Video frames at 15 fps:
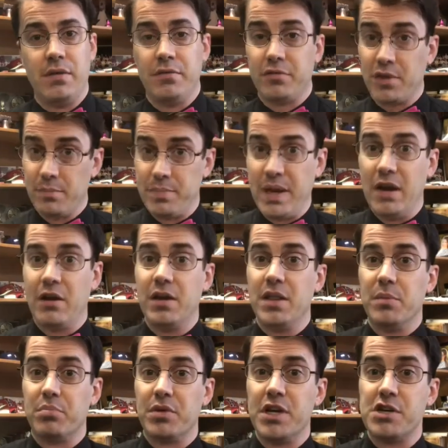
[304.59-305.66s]
And it's comparing the
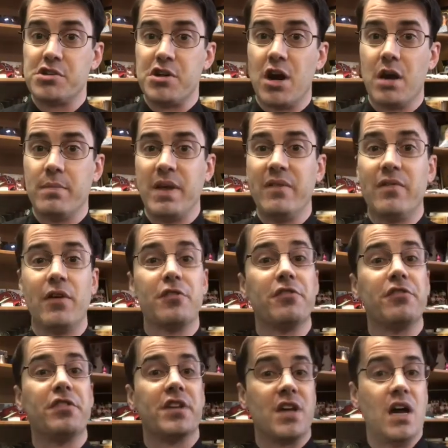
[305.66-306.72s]
British Army
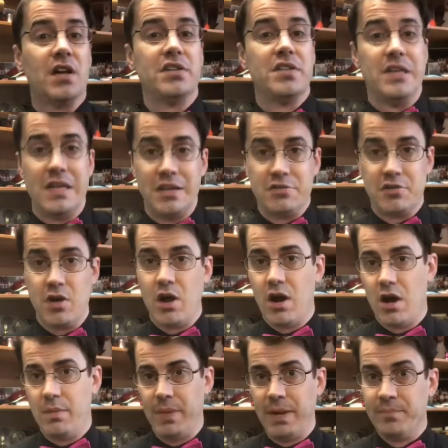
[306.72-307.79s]
versus the Continental
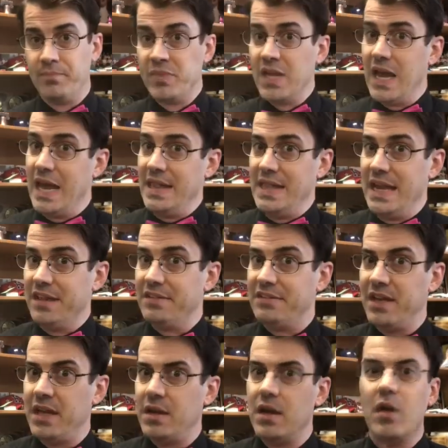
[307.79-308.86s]
Army. And that's
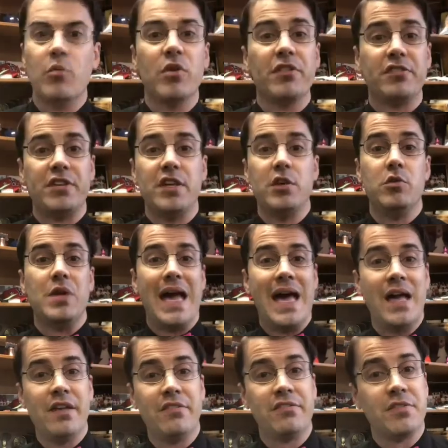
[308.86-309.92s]
it. We'll see you
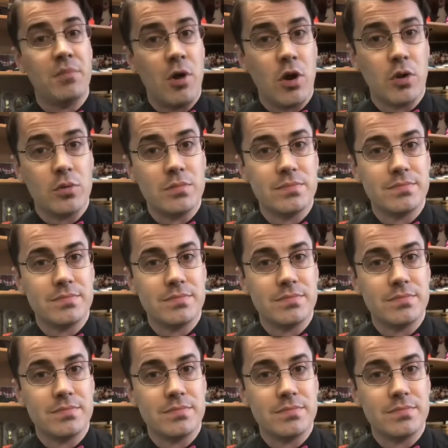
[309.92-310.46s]
guys tomorrow.